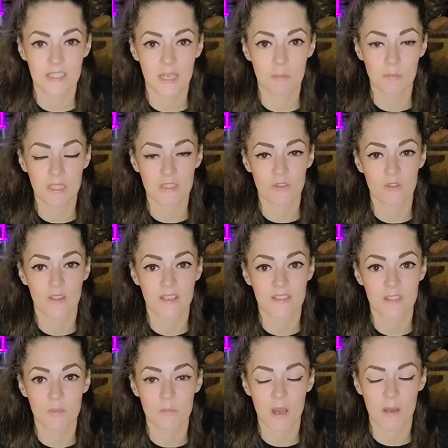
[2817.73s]
I might do that
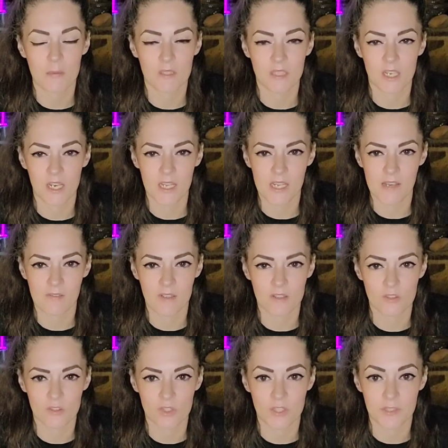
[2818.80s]
to the pop that I have on
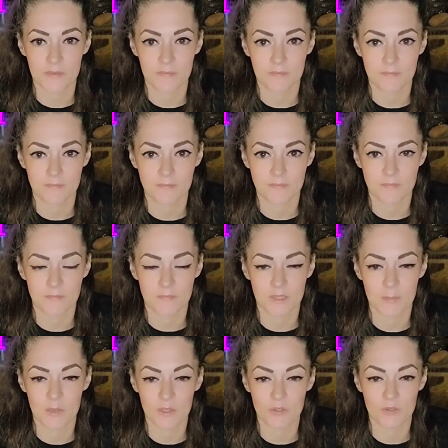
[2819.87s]
the tree.
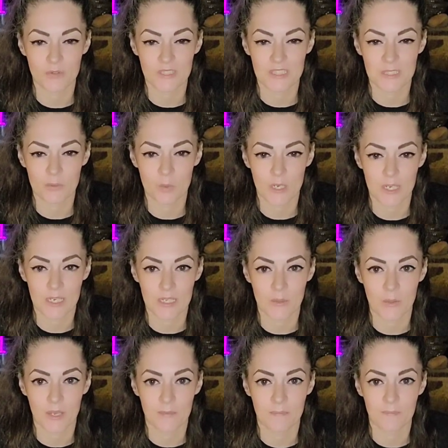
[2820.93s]
The most recent one,
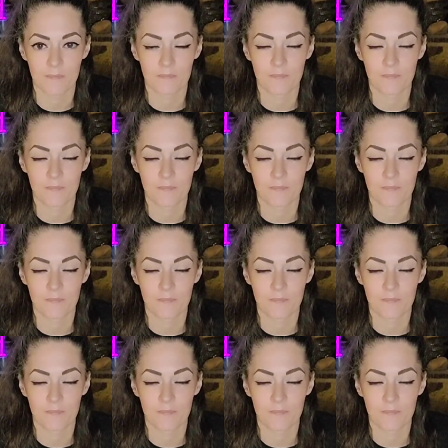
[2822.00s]
anyway.